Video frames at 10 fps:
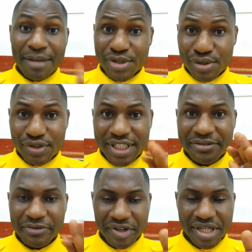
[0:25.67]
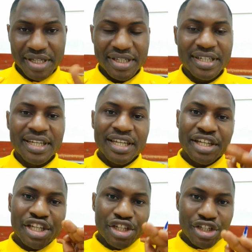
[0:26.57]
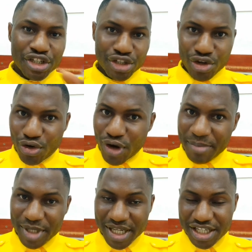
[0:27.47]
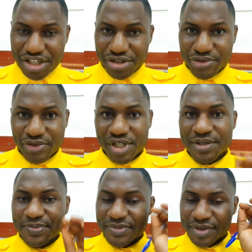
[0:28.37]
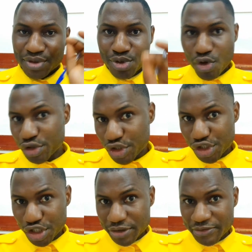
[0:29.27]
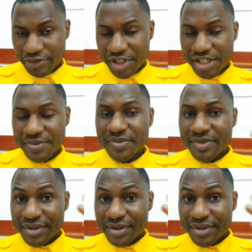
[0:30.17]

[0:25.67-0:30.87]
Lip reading: Absolutely free. No application fee, no tuition fee,